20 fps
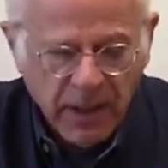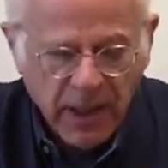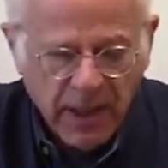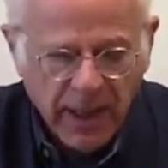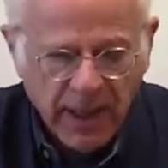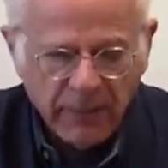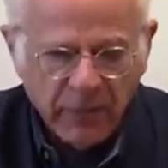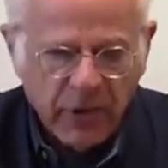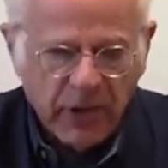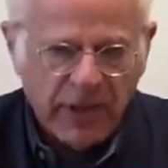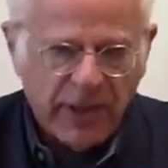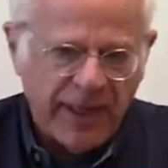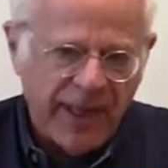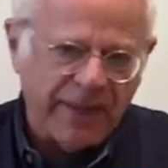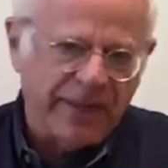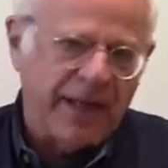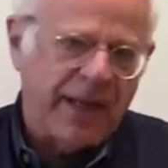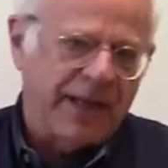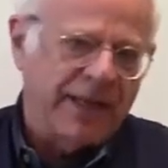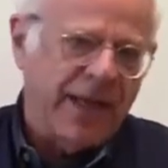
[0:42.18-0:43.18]
and we're going to
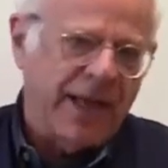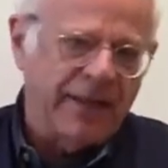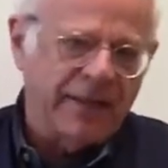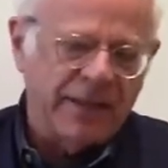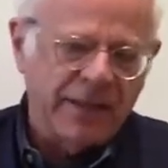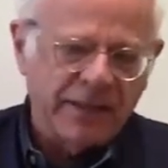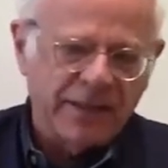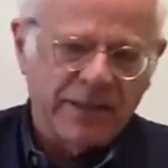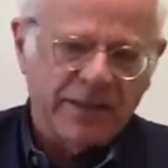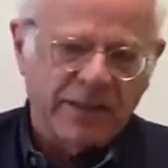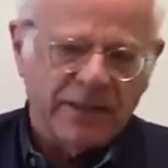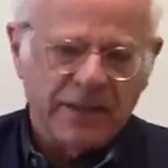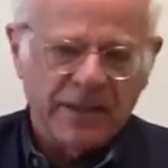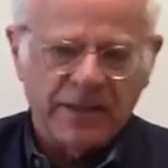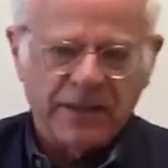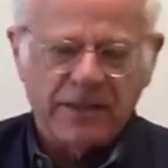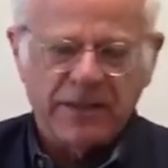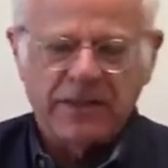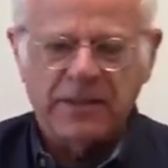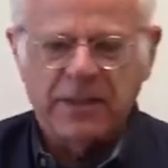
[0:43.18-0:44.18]
get again this
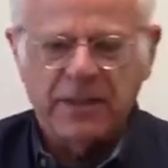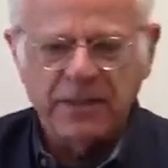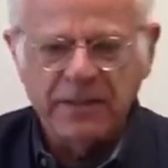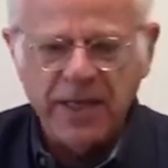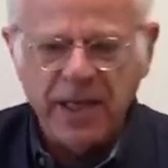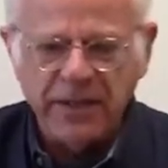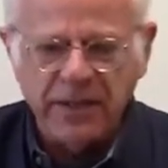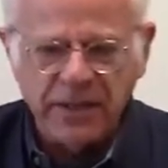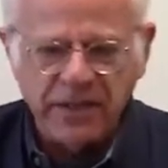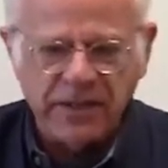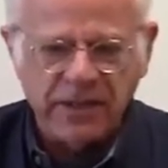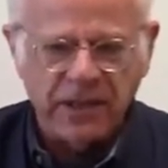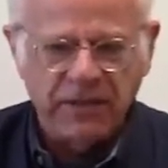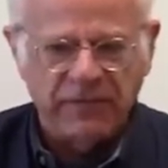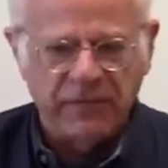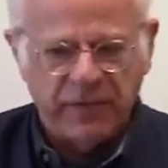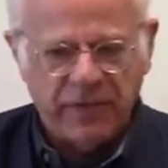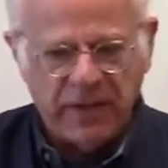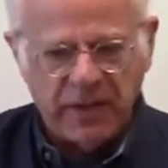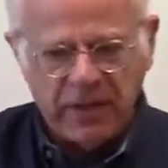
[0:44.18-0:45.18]
this uh, tendency
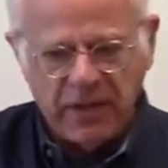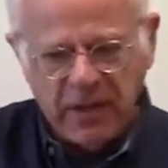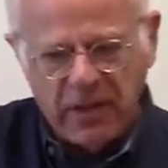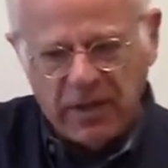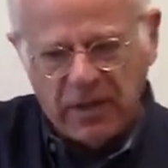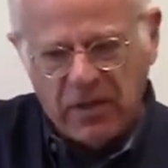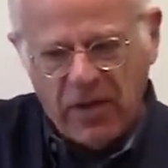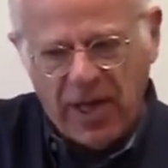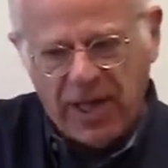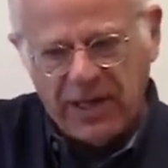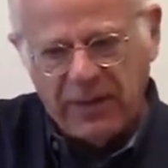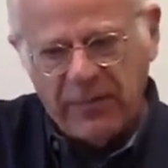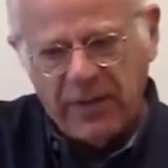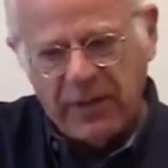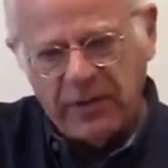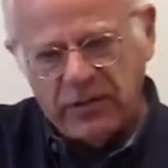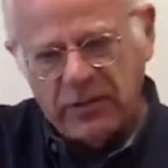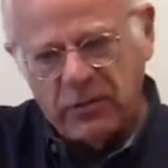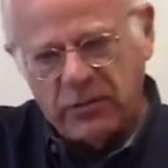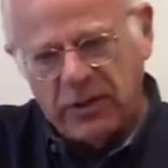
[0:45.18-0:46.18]
for the
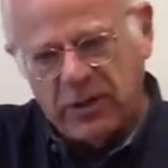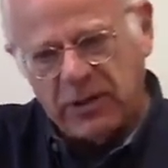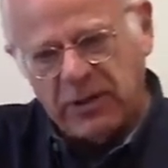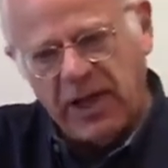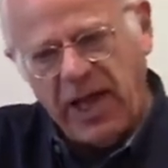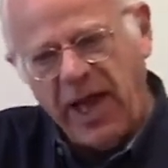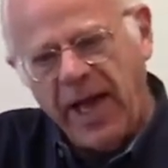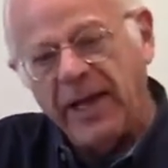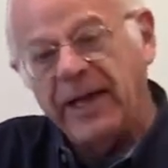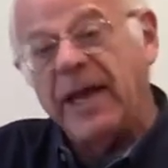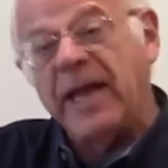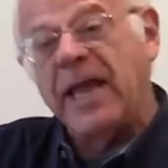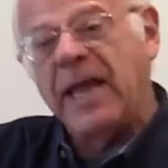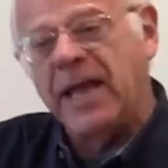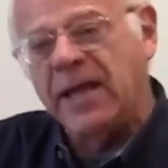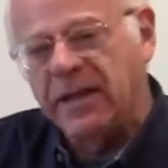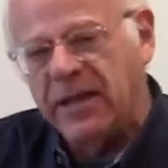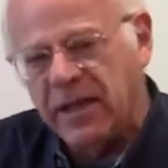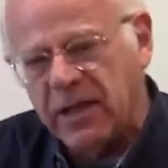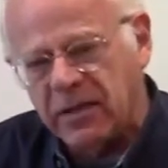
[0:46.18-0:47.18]
economy to decline
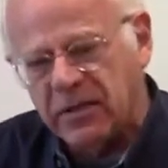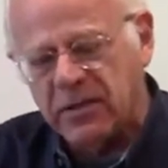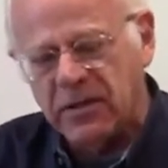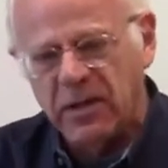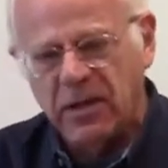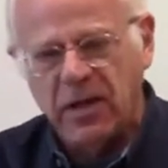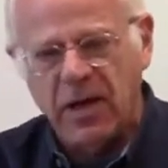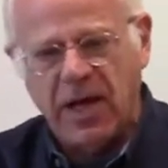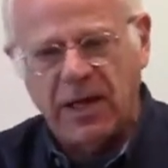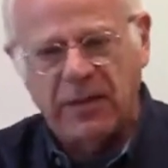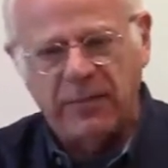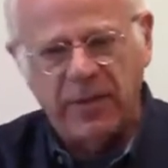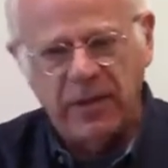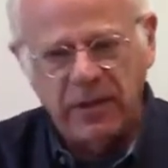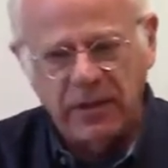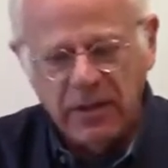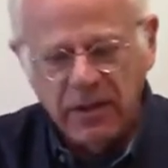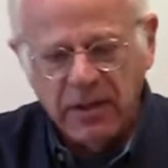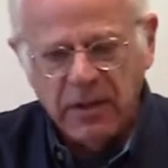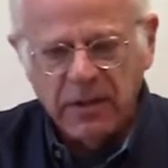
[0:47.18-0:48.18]
and the
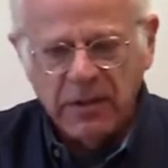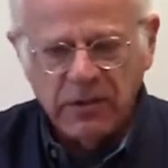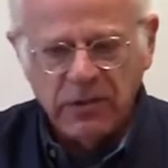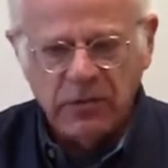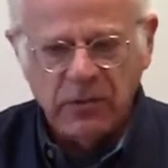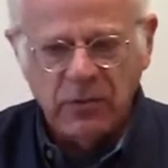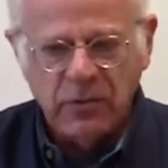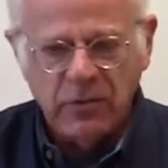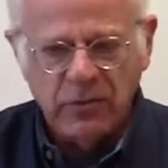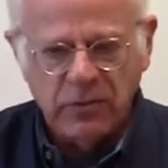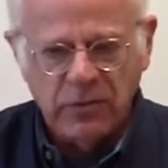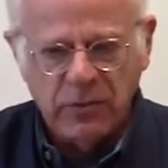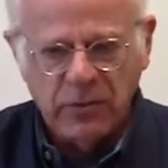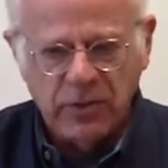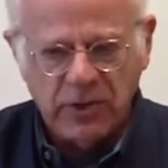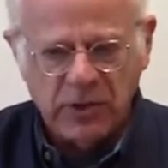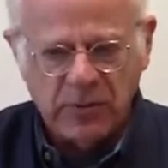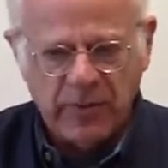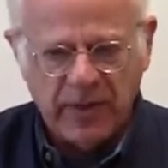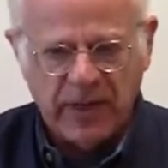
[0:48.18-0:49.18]
economy to
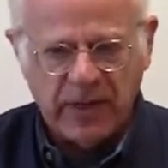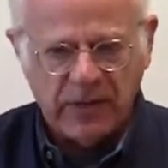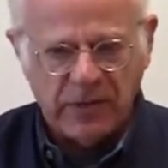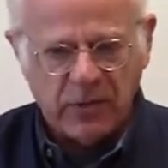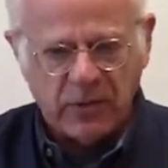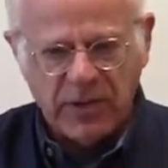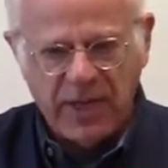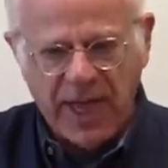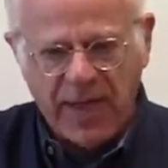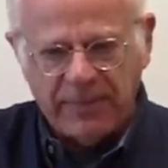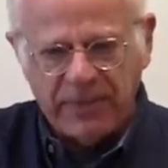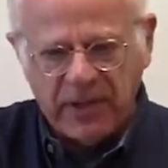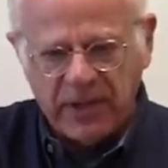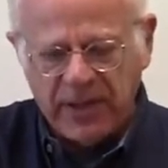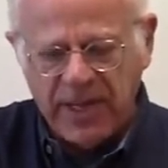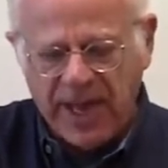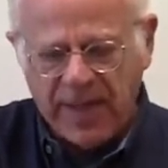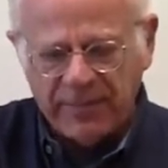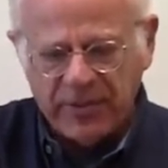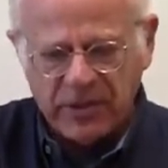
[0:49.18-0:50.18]
to expand. So
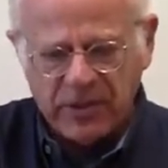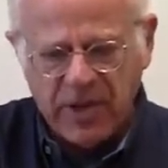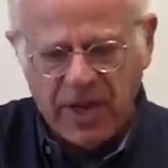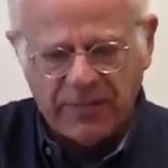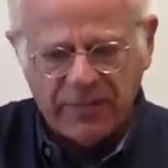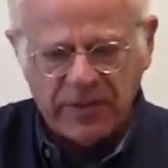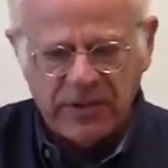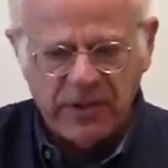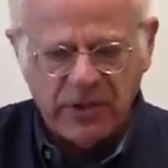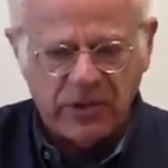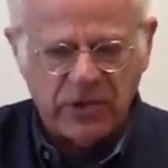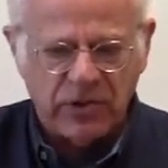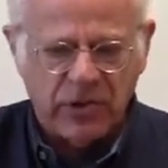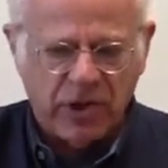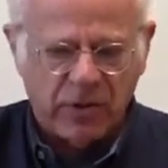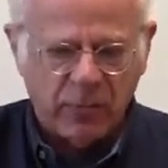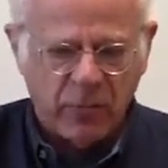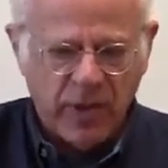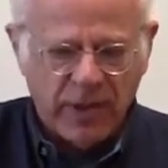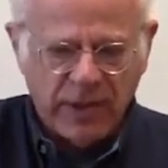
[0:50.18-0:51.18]
capital, capitalist competition
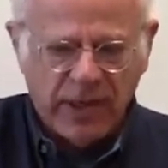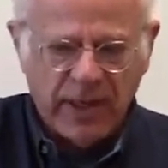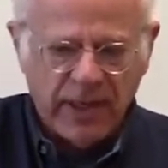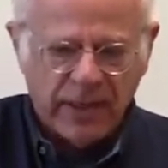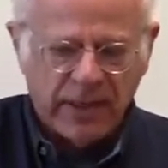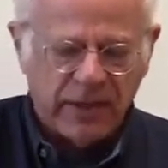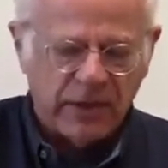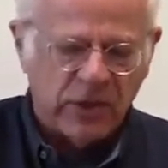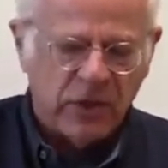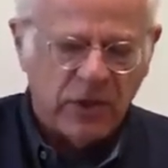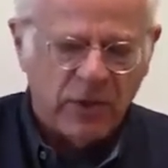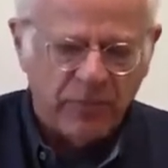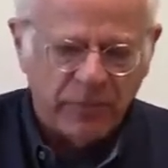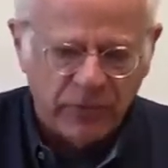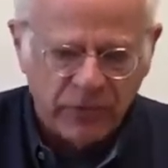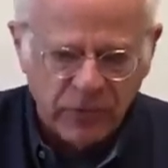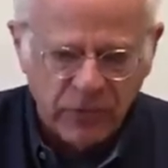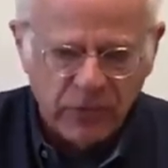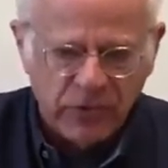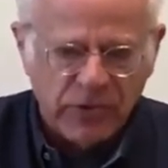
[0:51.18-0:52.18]
on one hand is going to
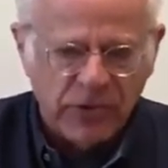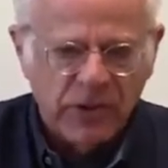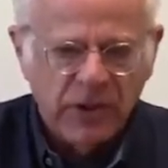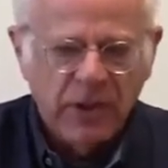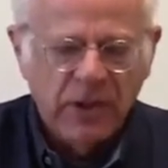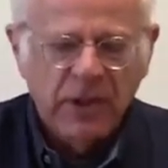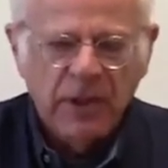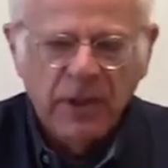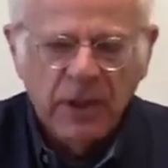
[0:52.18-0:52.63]
produce